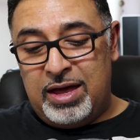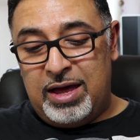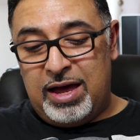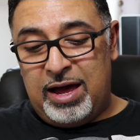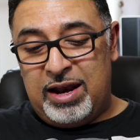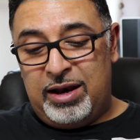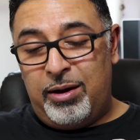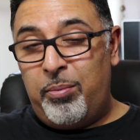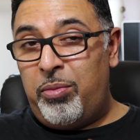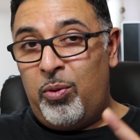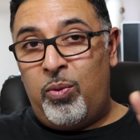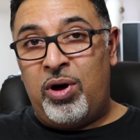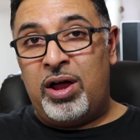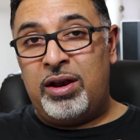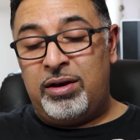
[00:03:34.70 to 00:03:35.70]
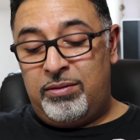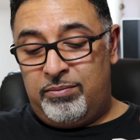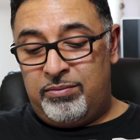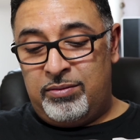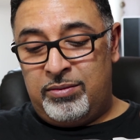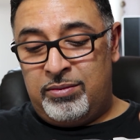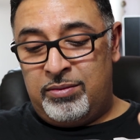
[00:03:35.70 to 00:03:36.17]
And number one
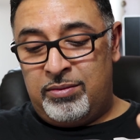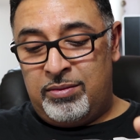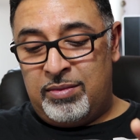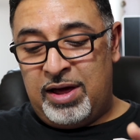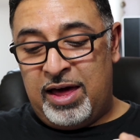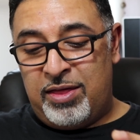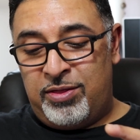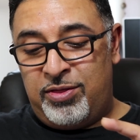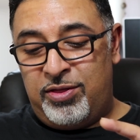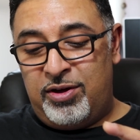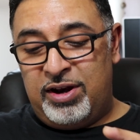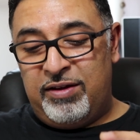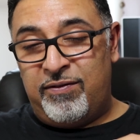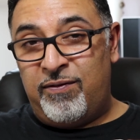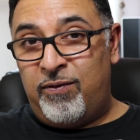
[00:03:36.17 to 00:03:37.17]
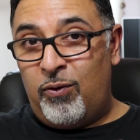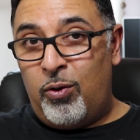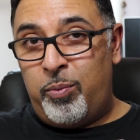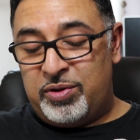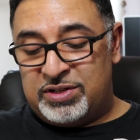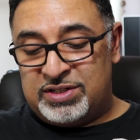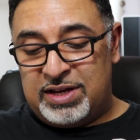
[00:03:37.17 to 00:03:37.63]
at
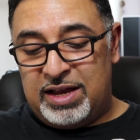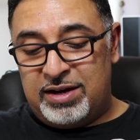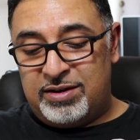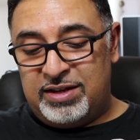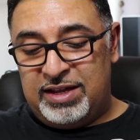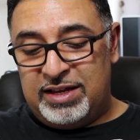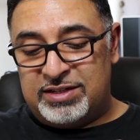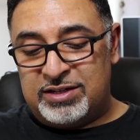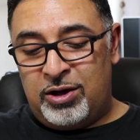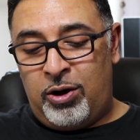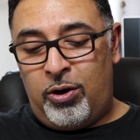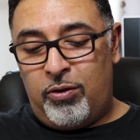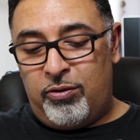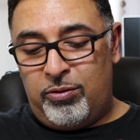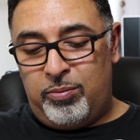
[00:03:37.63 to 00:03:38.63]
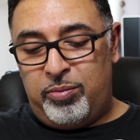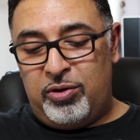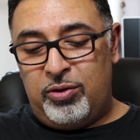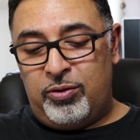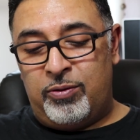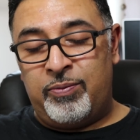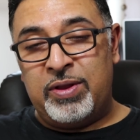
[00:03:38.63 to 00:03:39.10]
34% is Coral
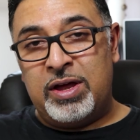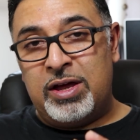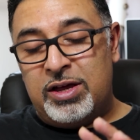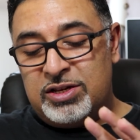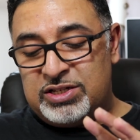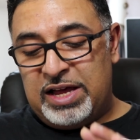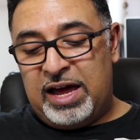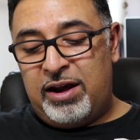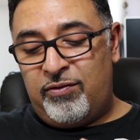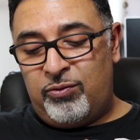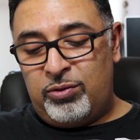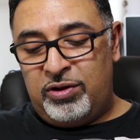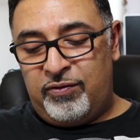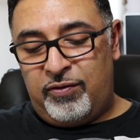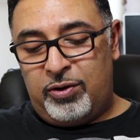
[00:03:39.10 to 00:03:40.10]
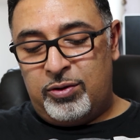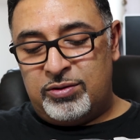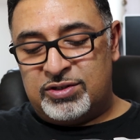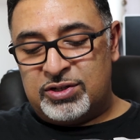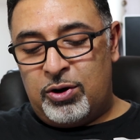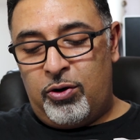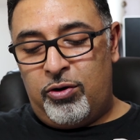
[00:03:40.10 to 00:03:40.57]
Blue. So out of all the
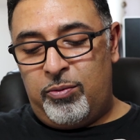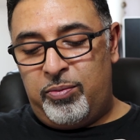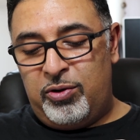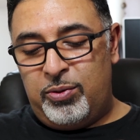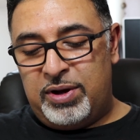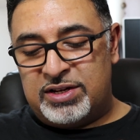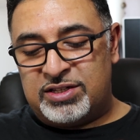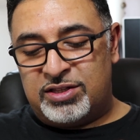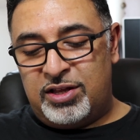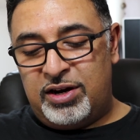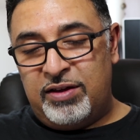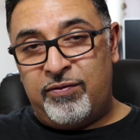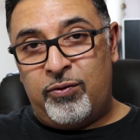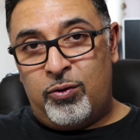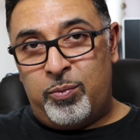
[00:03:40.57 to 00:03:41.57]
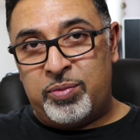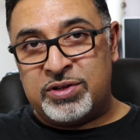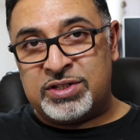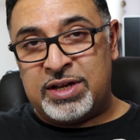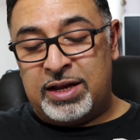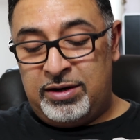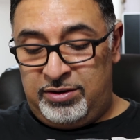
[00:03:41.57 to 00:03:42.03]
votes, Coral Blue has
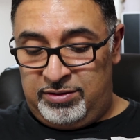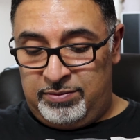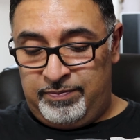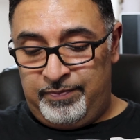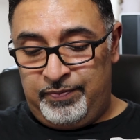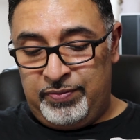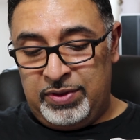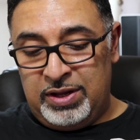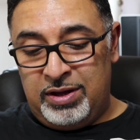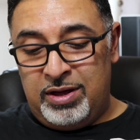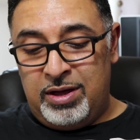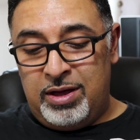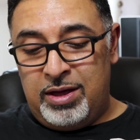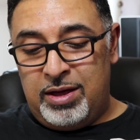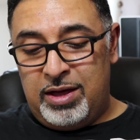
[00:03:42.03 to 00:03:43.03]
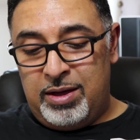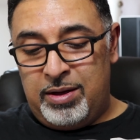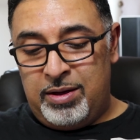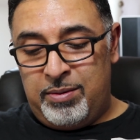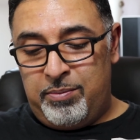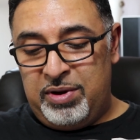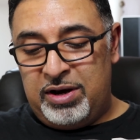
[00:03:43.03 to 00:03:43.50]
34%.
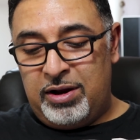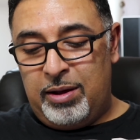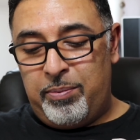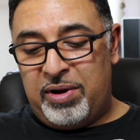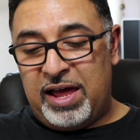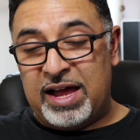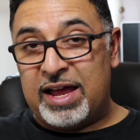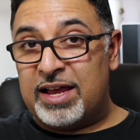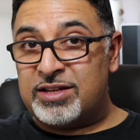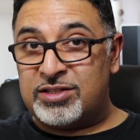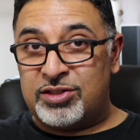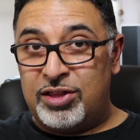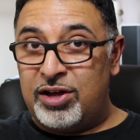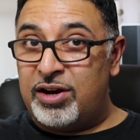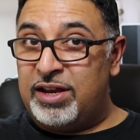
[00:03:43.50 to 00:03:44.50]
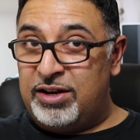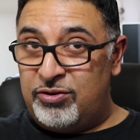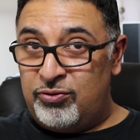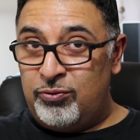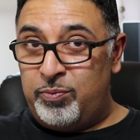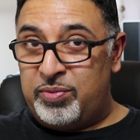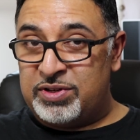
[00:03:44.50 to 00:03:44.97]
Midnight Black has
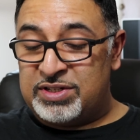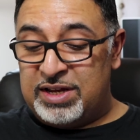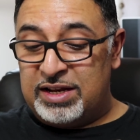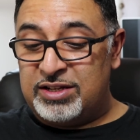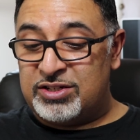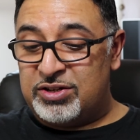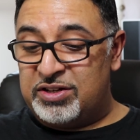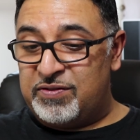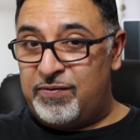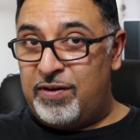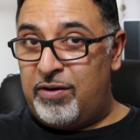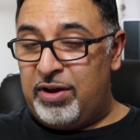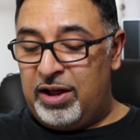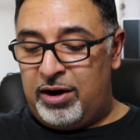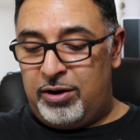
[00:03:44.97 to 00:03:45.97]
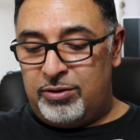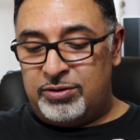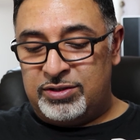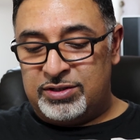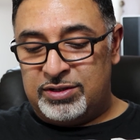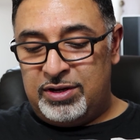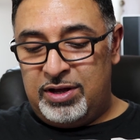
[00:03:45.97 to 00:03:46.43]
32%, so it's very
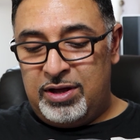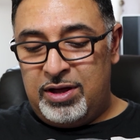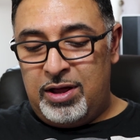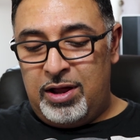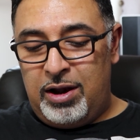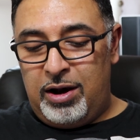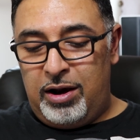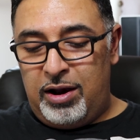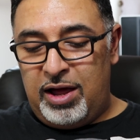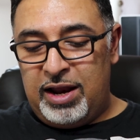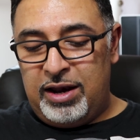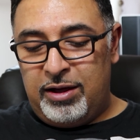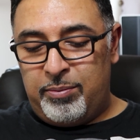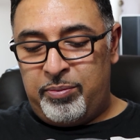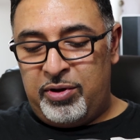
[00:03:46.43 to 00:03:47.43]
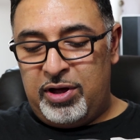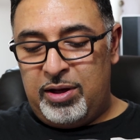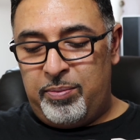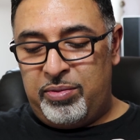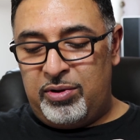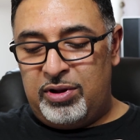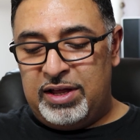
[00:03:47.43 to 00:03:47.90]
close. Lilac
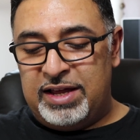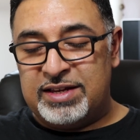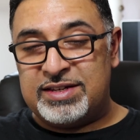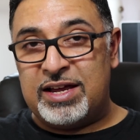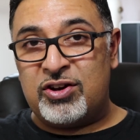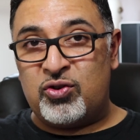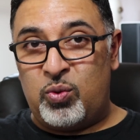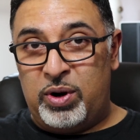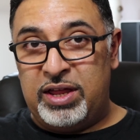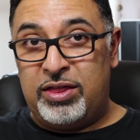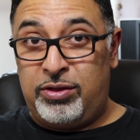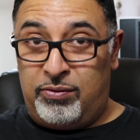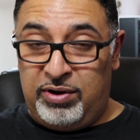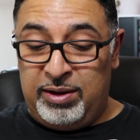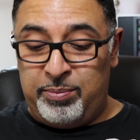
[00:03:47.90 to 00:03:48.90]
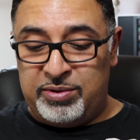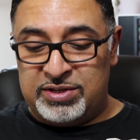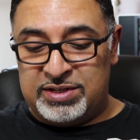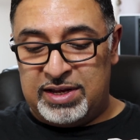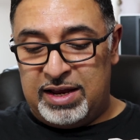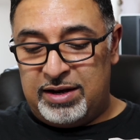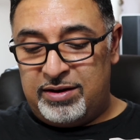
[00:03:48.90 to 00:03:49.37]
Purple is at
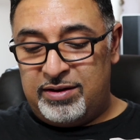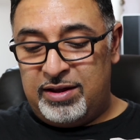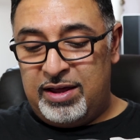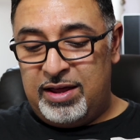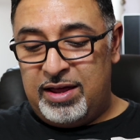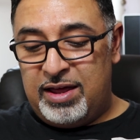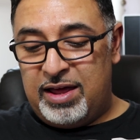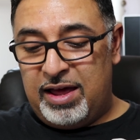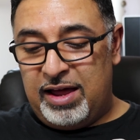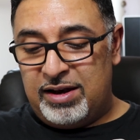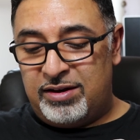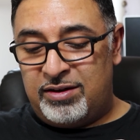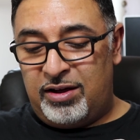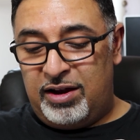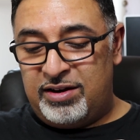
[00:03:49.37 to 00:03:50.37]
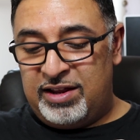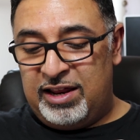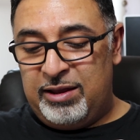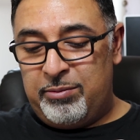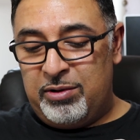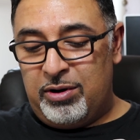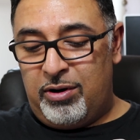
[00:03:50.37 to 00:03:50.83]
23%. And
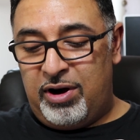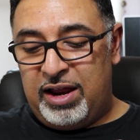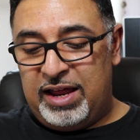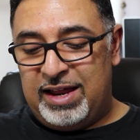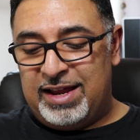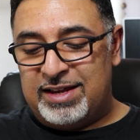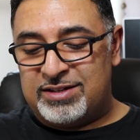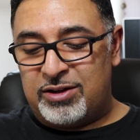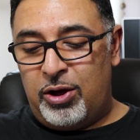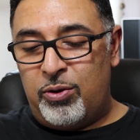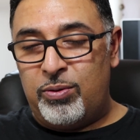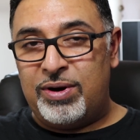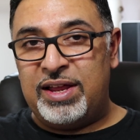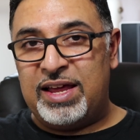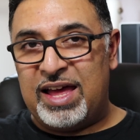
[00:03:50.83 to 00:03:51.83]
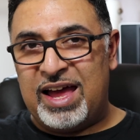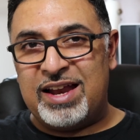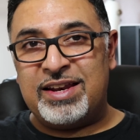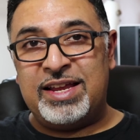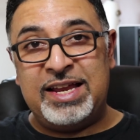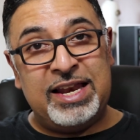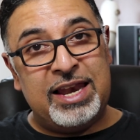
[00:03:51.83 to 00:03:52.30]
Titanium Grey is only
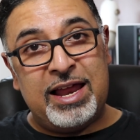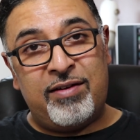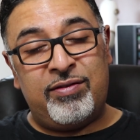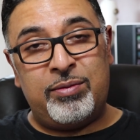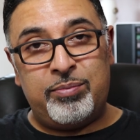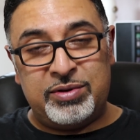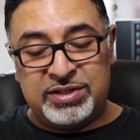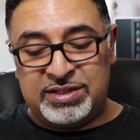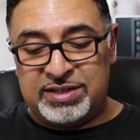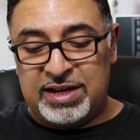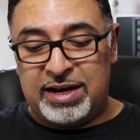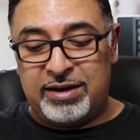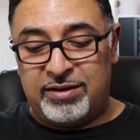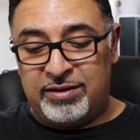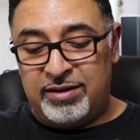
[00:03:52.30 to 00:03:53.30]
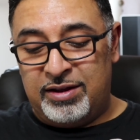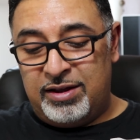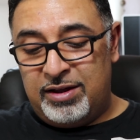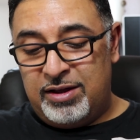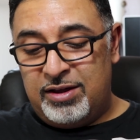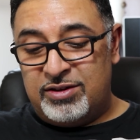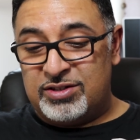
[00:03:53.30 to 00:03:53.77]
at 11%.
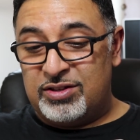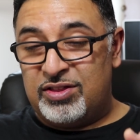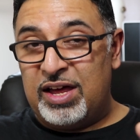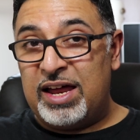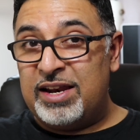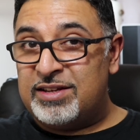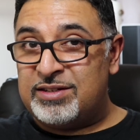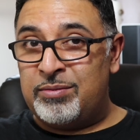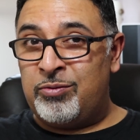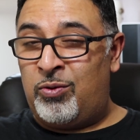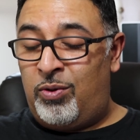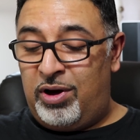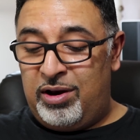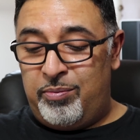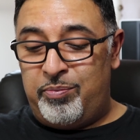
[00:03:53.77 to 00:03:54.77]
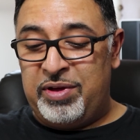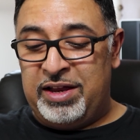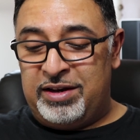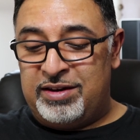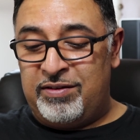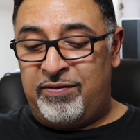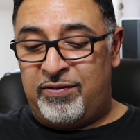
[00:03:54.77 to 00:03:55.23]
So that is quite a
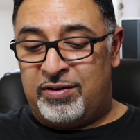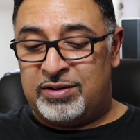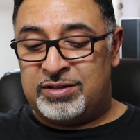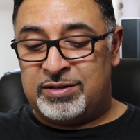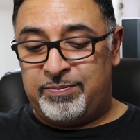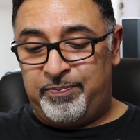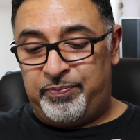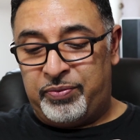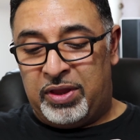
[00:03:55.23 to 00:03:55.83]
big difference.